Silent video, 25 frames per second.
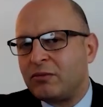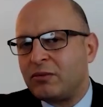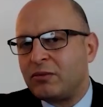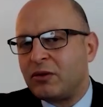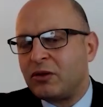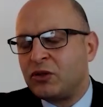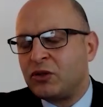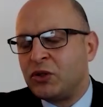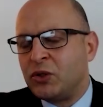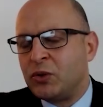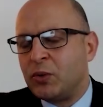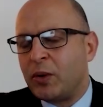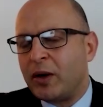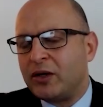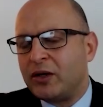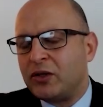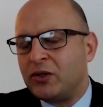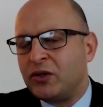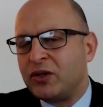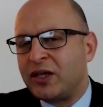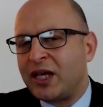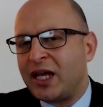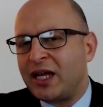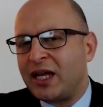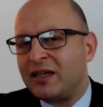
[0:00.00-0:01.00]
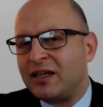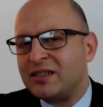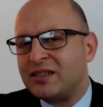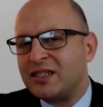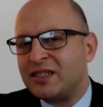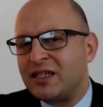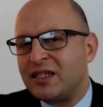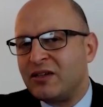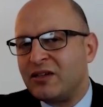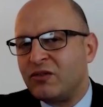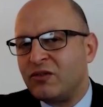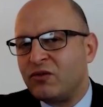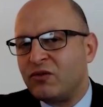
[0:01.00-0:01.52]
you can
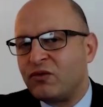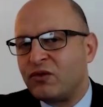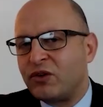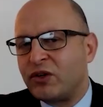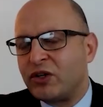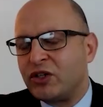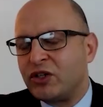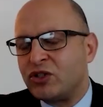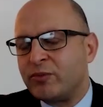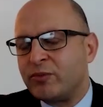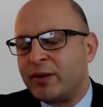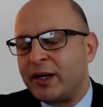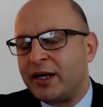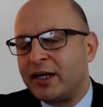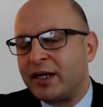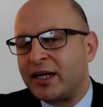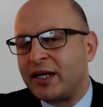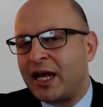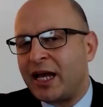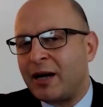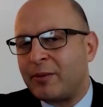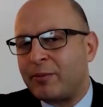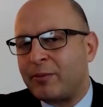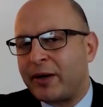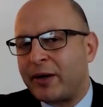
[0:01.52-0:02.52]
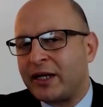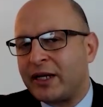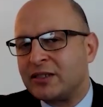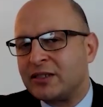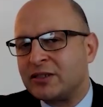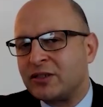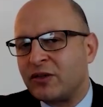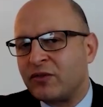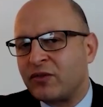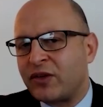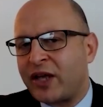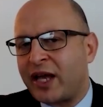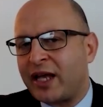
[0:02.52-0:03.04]
see very dramatic
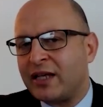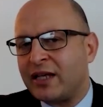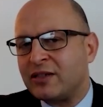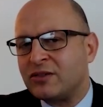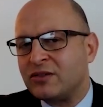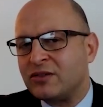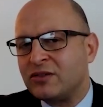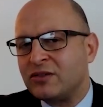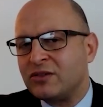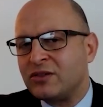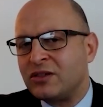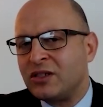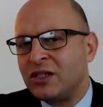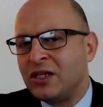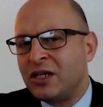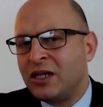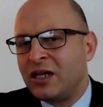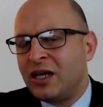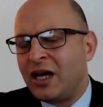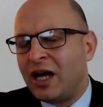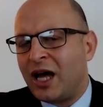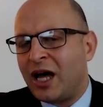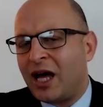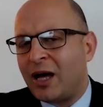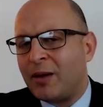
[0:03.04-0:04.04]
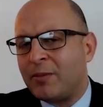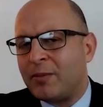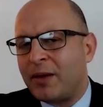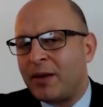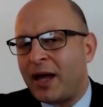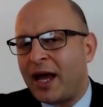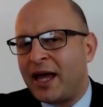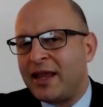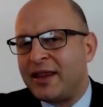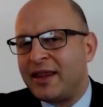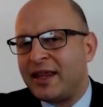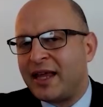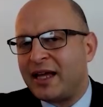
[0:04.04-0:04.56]
outbreaks of cases,
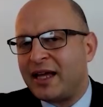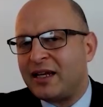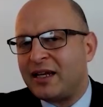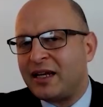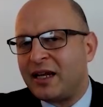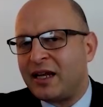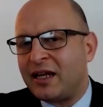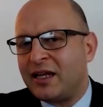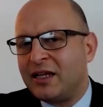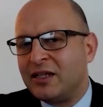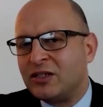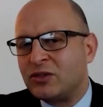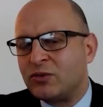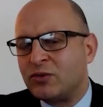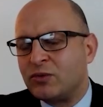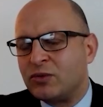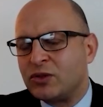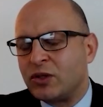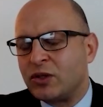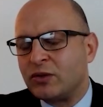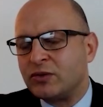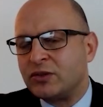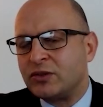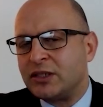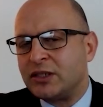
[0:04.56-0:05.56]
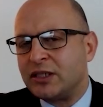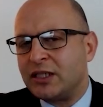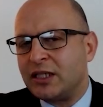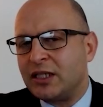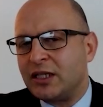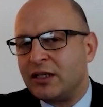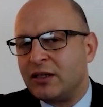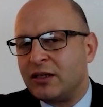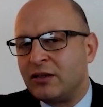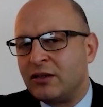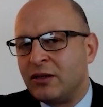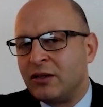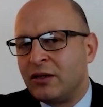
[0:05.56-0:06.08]
and that is resulting
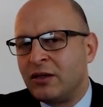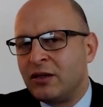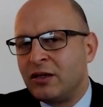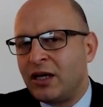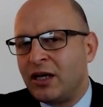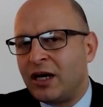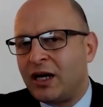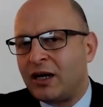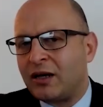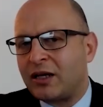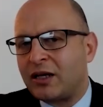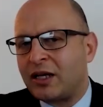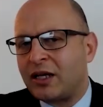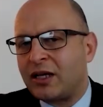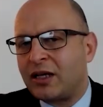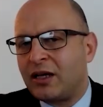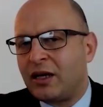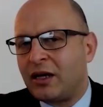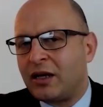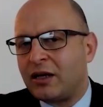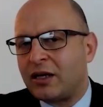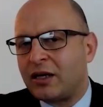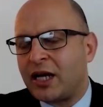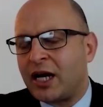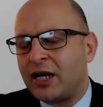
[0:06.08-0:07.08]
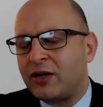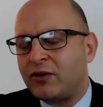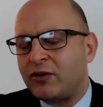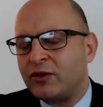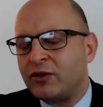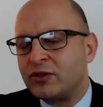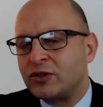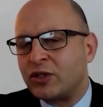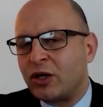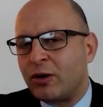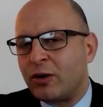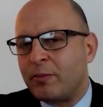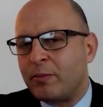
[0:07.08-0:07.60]
in
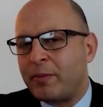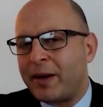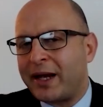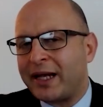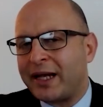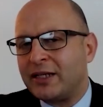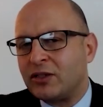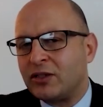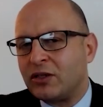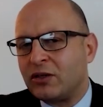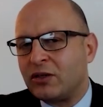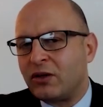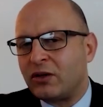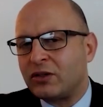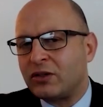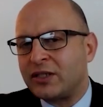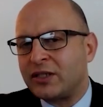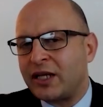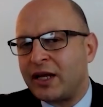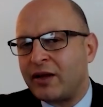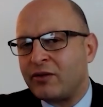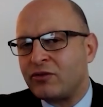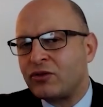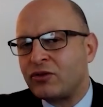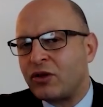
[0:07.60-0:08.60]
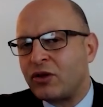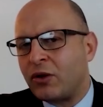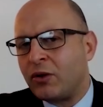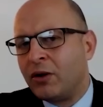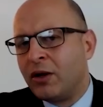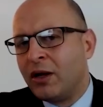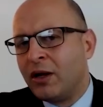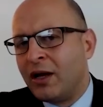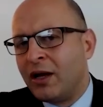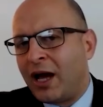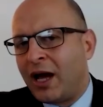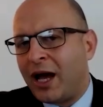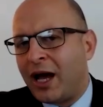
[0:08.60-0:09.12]
countries going back into lockdown. So
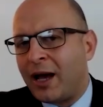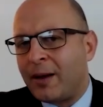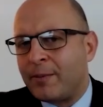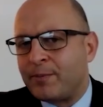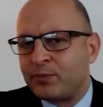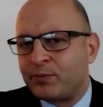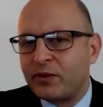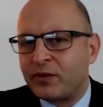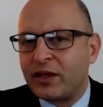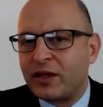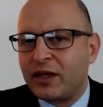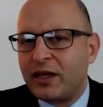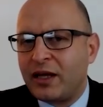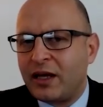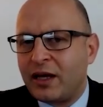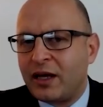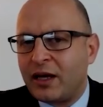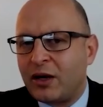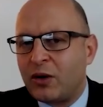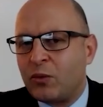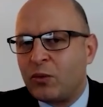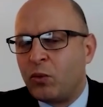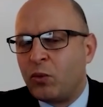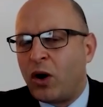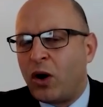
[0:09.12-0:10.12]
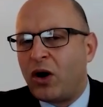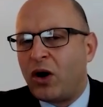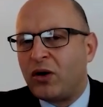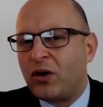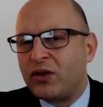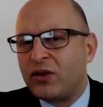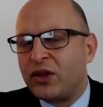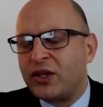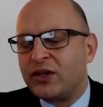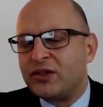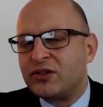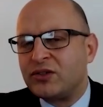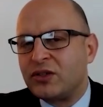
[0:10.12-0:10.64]

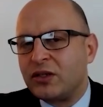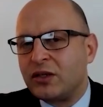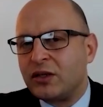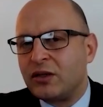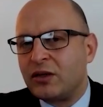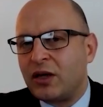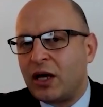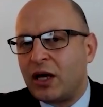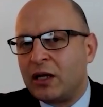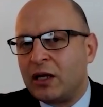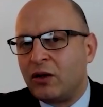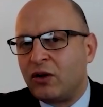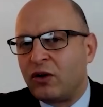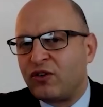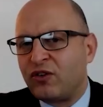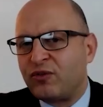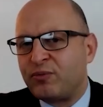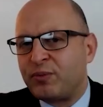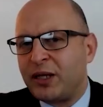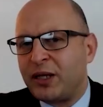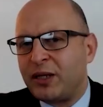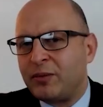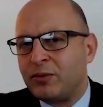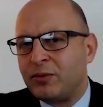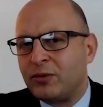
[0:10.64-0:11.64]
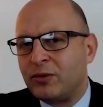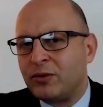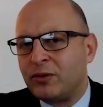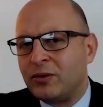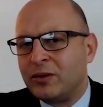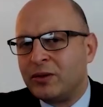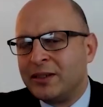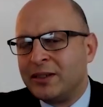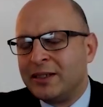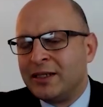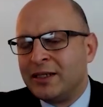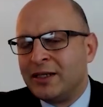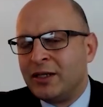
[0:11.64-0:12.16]
while there's a lot of
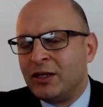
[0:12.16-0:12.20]
people